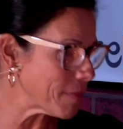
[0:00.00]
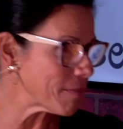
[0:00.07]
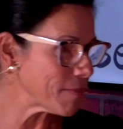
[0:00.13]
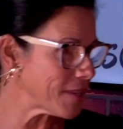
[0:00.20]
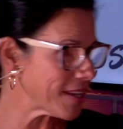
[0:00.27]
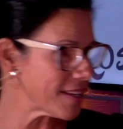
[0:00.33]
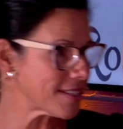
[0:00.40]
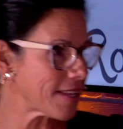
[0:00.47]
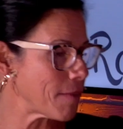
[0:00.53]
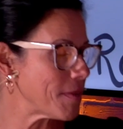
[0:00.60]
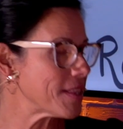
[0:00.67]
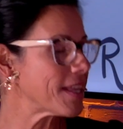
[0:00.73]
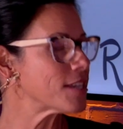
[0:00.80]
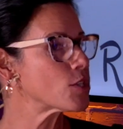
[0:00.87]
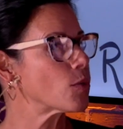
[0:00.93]
because, I mean,
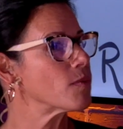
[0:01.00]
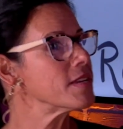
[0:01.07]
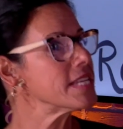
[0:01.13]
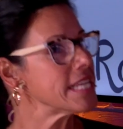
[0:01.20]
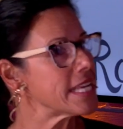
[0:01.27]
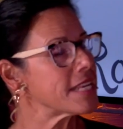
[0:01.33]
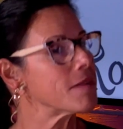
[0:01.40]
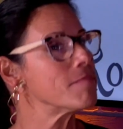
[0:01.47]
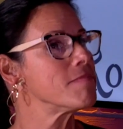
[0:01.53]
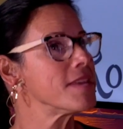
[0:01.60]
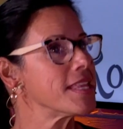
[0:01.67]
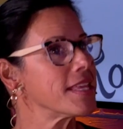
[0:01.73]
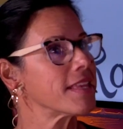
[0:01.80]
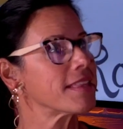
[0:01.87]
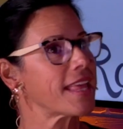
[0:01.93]
that don't need it,
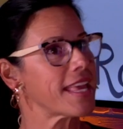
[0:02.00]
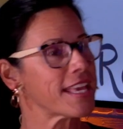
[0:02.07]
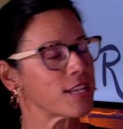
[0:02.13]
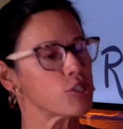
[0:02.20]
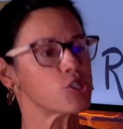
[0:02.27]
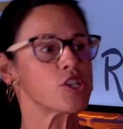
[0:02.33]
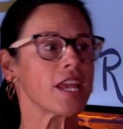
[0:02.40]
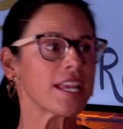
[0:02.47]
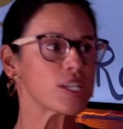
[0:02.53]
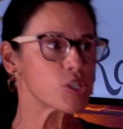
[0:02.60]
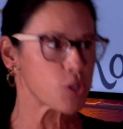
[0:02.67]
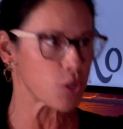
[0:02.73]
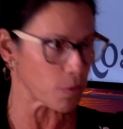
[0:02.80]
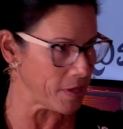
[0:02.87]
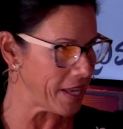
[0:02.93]
meaning they could change
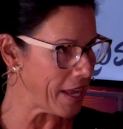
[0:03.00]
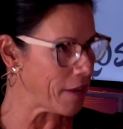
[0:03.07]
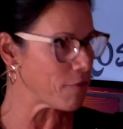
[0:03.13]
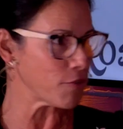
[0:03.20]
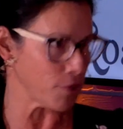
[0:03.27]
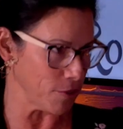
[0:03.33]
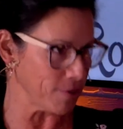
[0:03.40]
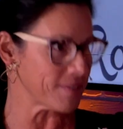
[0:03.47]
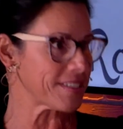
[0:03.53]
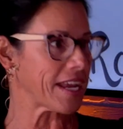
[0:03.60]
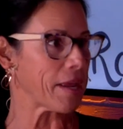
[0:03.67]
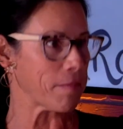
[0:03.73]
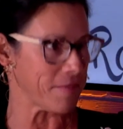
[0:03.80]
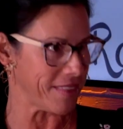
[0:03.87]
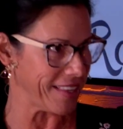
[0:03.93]
their behavioral
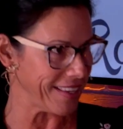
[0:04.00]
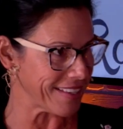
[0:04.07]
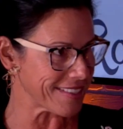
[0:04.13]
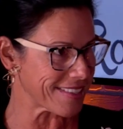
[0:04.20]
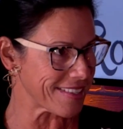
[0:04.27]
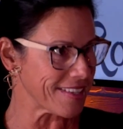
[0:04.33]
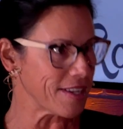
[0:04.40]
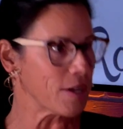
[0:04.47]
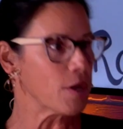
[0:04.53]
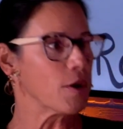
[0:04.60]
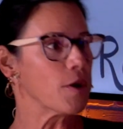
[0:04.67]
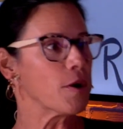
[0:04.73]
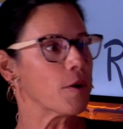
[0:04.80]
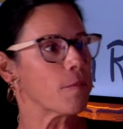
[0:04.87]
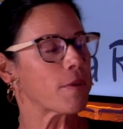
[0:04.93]
type things,
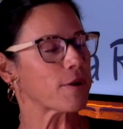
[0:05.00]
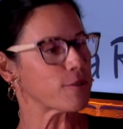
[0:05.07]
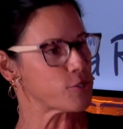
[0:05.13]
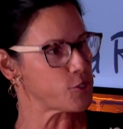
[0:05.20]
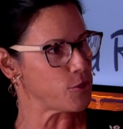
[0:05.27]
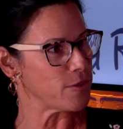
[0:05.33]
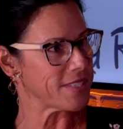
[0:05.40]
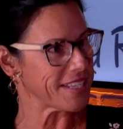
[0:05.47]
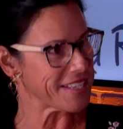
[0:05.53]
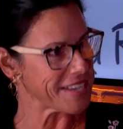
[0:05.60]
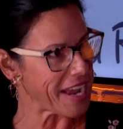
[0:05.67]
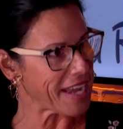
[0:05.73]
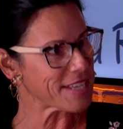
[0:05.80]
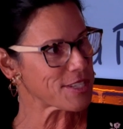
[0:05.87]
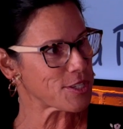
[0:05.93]
but are choosing
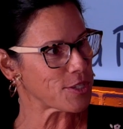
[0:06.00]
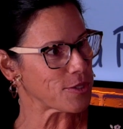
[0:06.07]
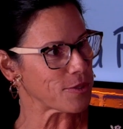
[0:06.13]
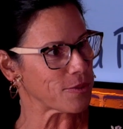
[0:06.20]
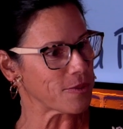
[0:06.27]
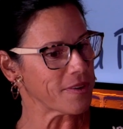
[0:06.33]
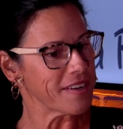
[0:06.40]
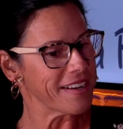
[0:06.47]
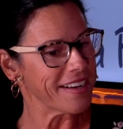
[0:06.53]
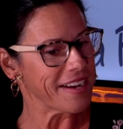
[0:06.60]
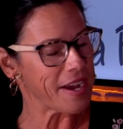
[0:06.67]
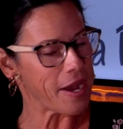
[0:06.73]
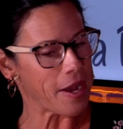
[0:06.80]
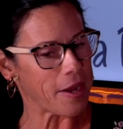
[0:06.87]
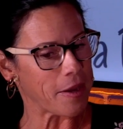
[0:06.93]
not to.
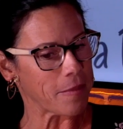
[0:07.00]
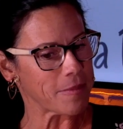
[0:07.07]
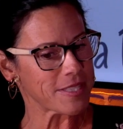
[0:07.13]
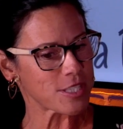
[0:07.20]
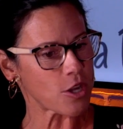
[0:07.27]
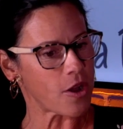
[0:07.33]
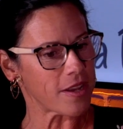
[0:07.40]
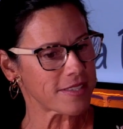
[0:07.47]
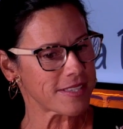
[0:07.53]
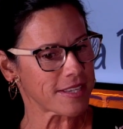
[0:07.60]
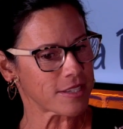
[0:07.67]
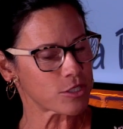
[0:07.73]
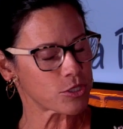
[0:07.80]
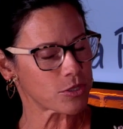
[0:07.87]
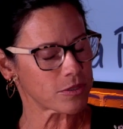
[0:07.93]
It's causing
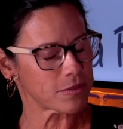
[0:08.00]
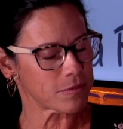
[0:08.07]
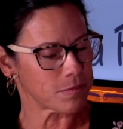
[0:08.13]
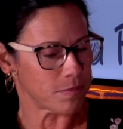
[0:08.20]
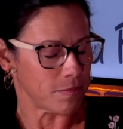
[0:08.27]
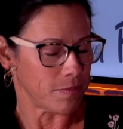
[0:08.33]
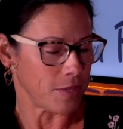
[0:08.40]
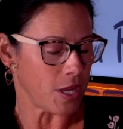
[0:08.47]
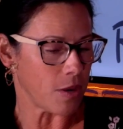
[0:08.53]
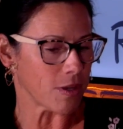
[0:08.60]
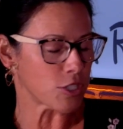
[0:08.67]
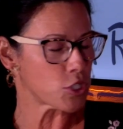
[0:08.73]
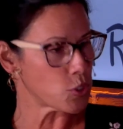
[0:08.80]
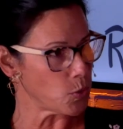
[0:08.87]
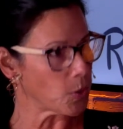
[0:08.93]
a
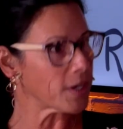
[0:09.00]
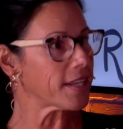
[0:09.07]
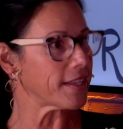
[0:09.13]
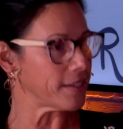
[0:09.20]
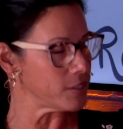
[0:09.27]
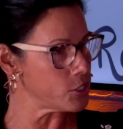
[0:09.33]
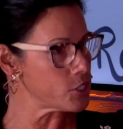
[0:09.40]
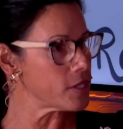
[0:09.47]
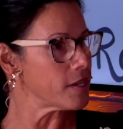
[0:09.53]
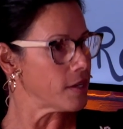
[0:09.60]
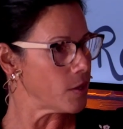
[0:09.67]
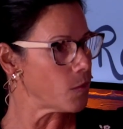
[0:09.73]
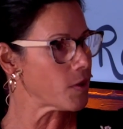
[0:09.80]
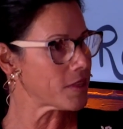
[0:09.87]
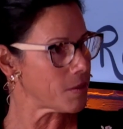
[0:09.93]
shortage
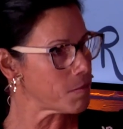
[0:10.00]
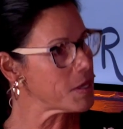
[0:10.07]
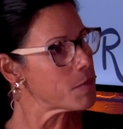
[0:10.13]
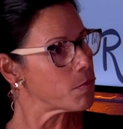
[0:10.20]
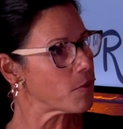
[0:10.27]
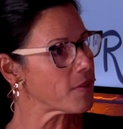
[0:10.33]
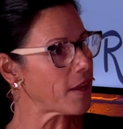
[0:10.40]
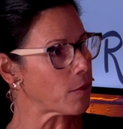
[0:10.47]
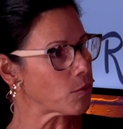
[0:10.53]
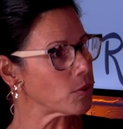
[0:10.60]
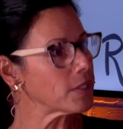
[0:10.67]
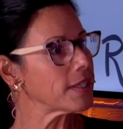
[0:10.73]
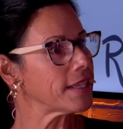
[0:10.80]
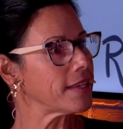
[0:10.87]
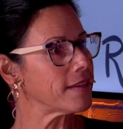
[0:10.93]
with the people that
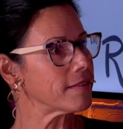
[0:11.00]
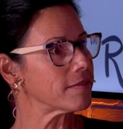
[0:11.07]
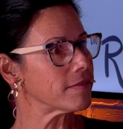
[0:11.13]
really